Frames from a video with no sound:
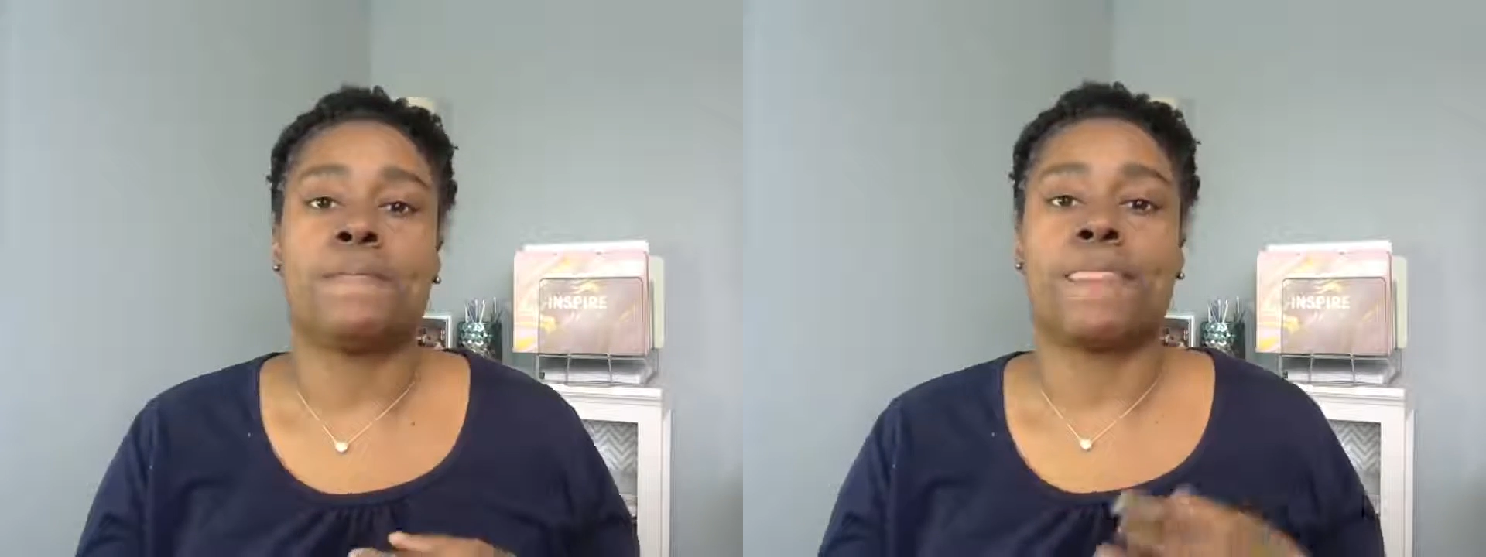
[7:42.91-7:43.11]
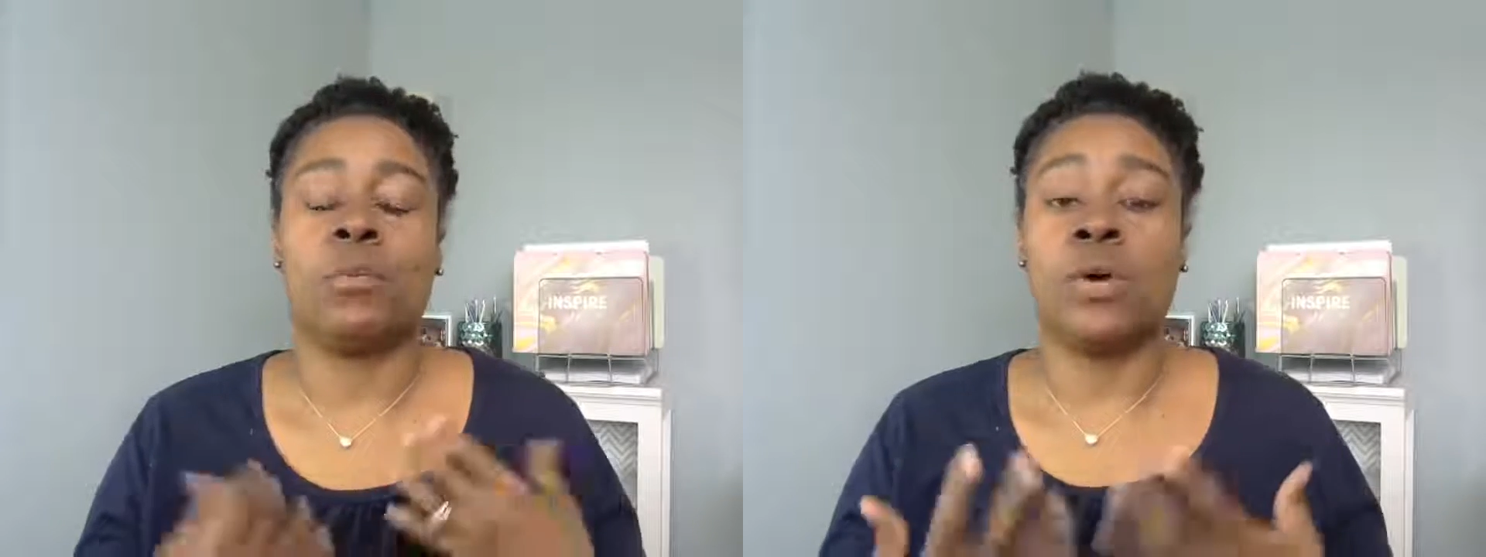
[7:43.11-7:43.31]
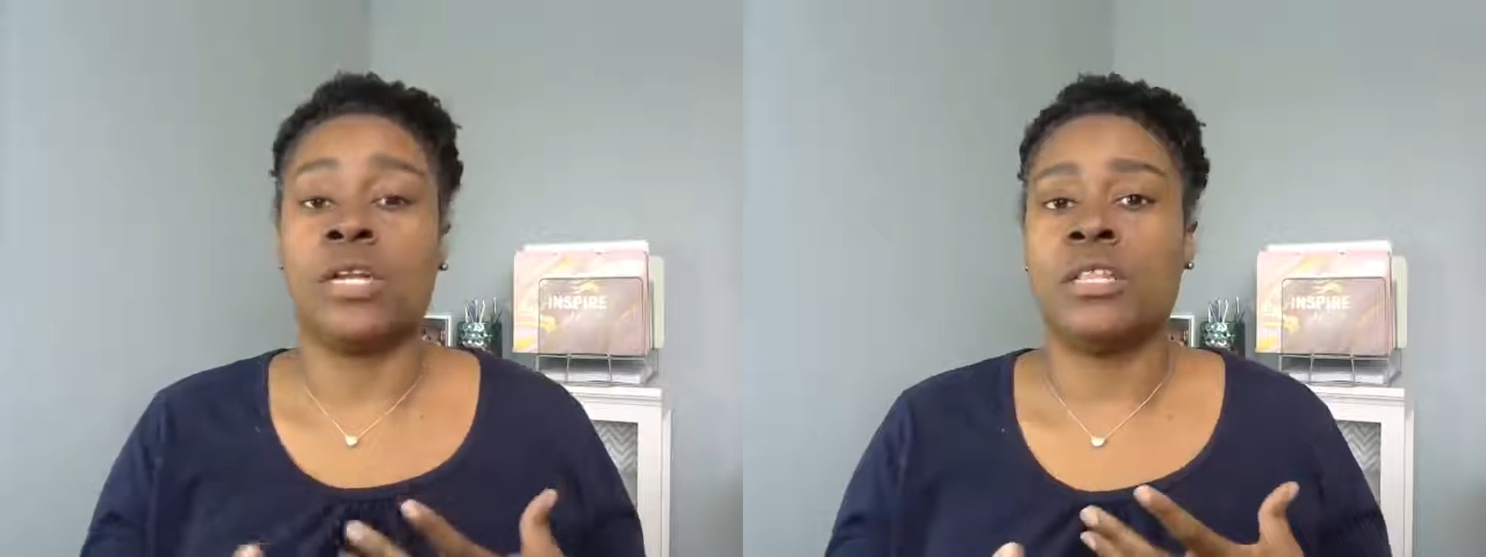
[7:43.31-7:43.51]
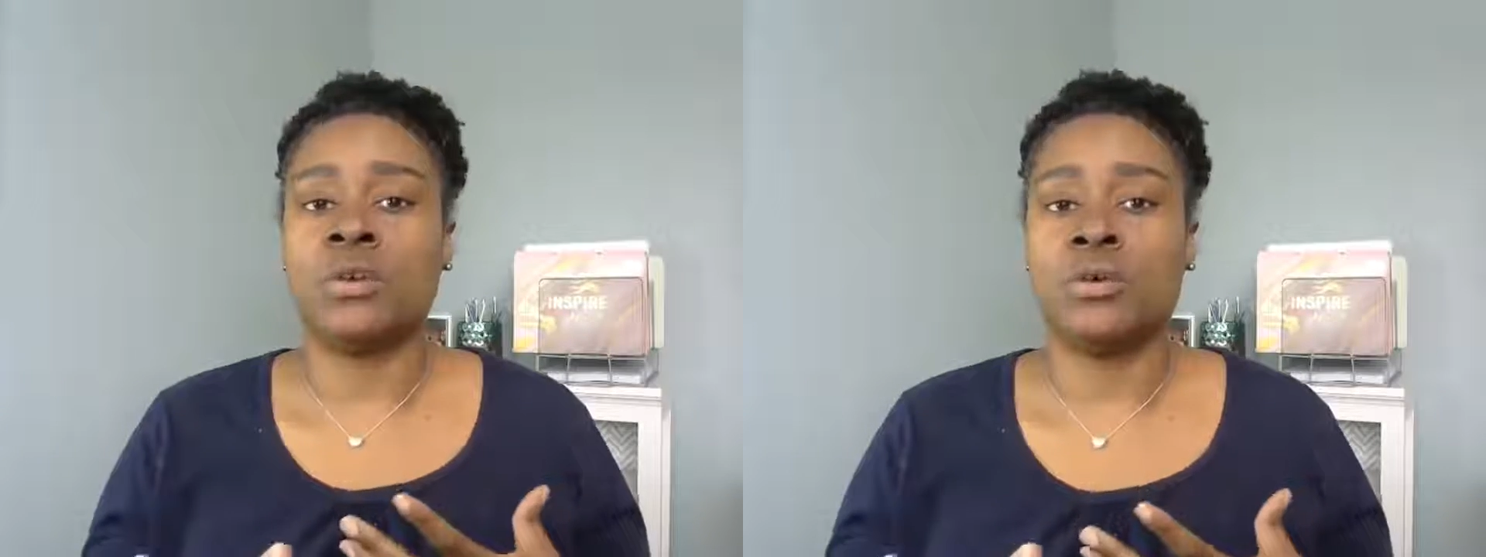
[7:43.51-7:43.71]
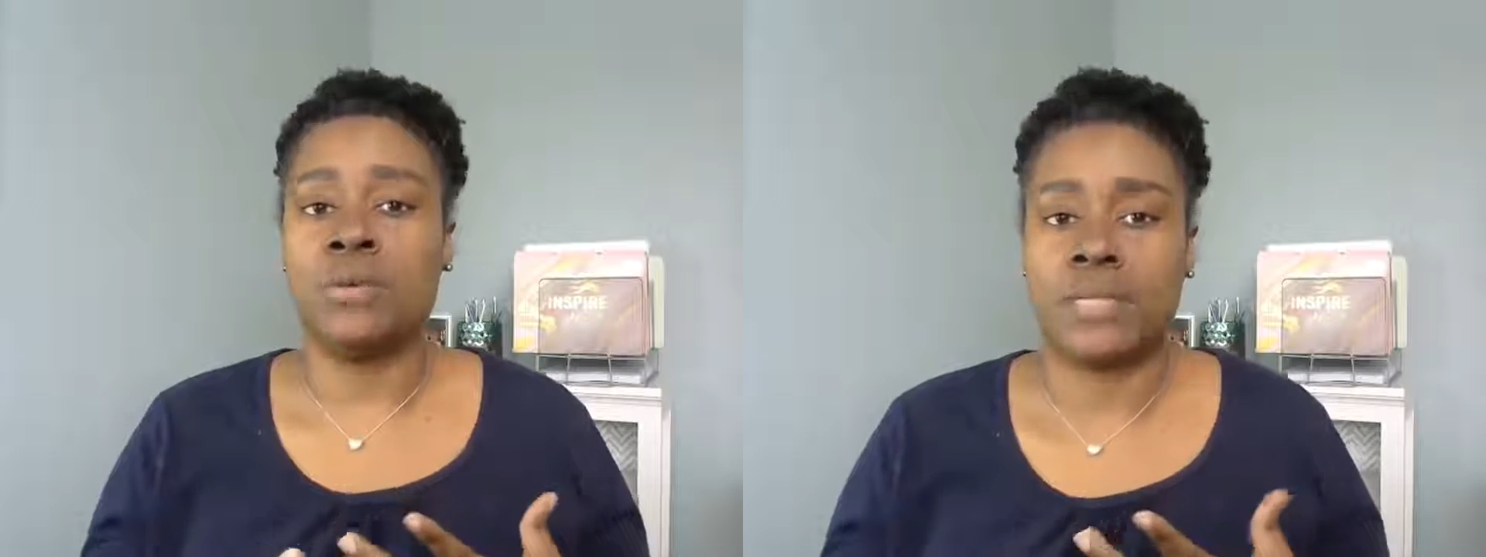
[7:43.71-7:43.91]
one of the
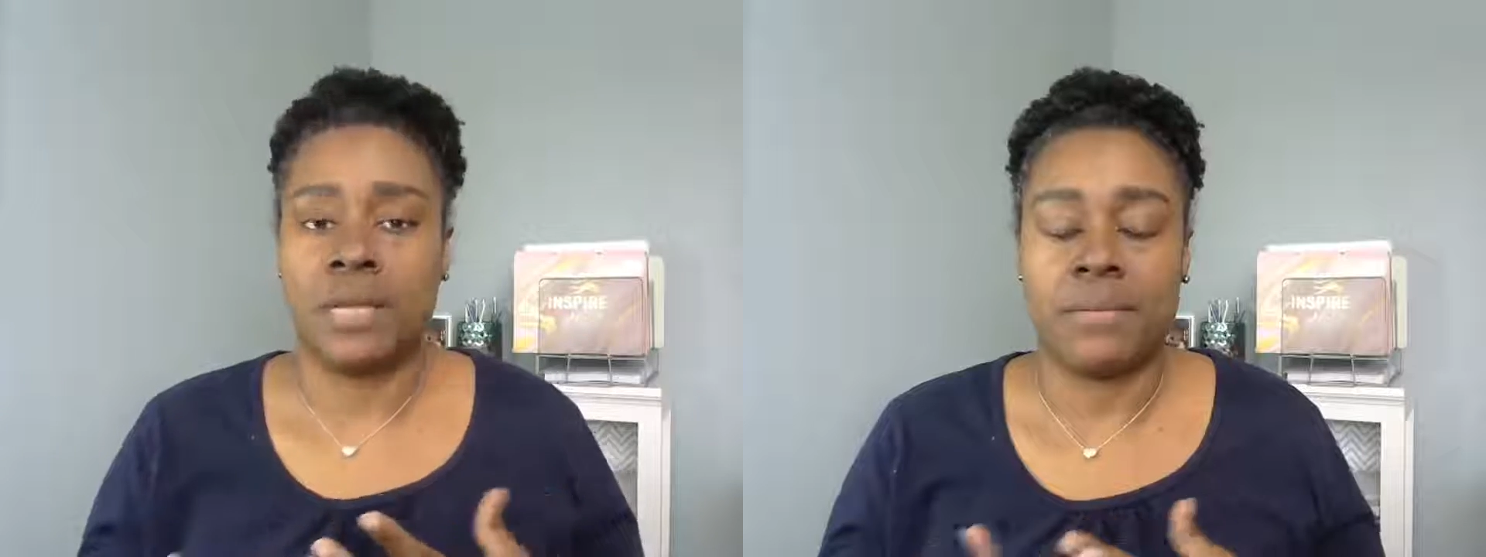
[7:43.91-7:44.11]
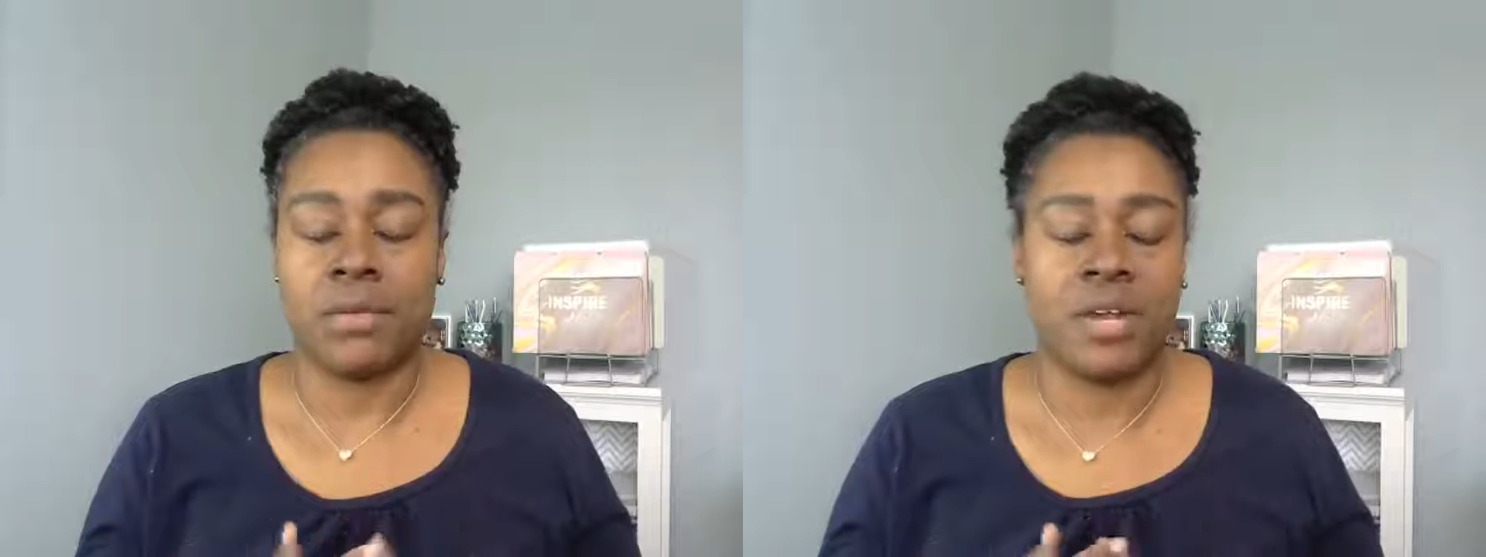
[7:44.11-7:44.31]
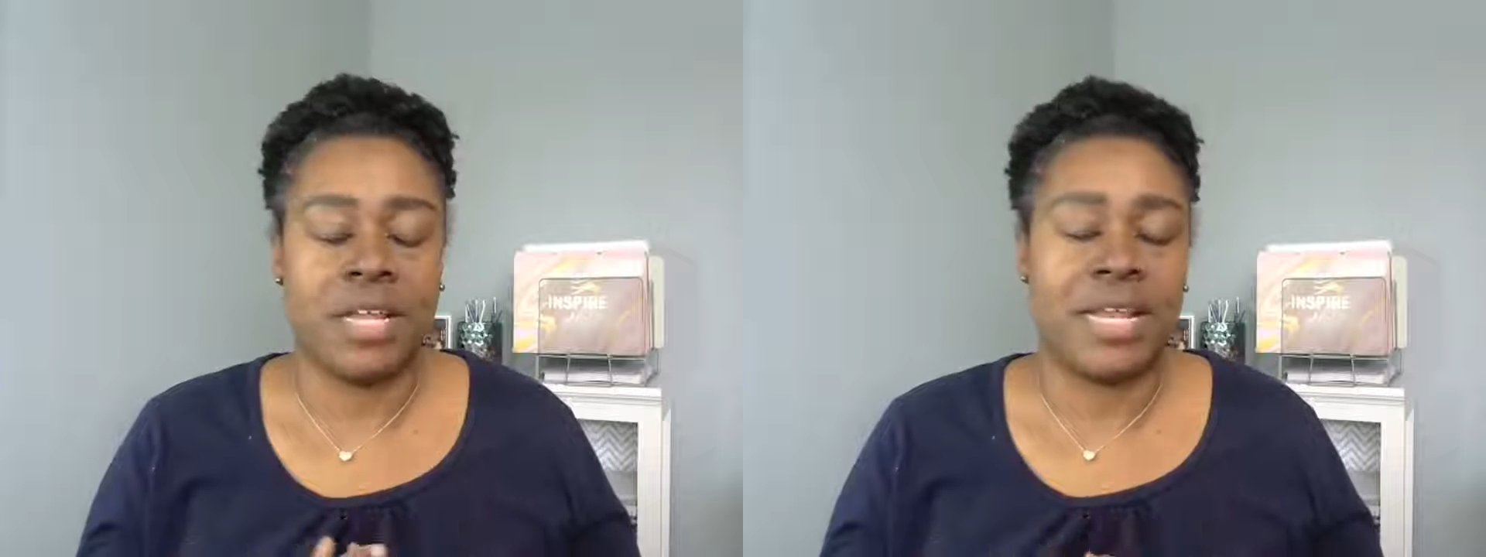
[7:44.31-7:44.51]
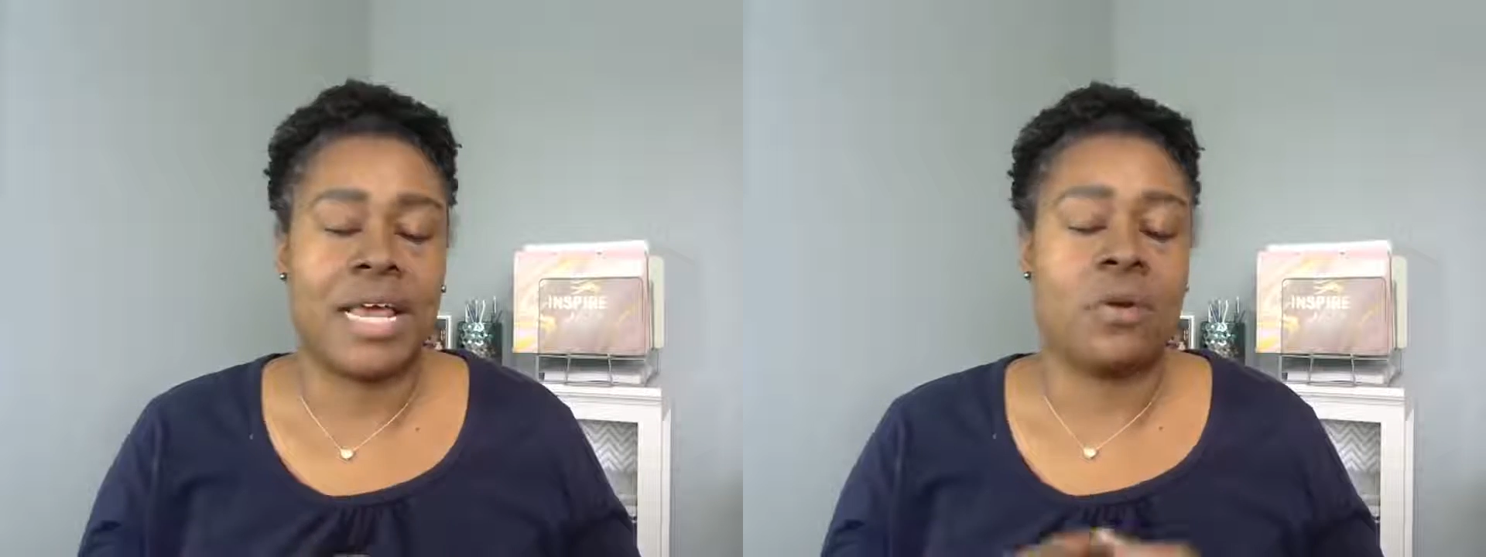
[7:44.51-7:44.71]
groups I'm in right now,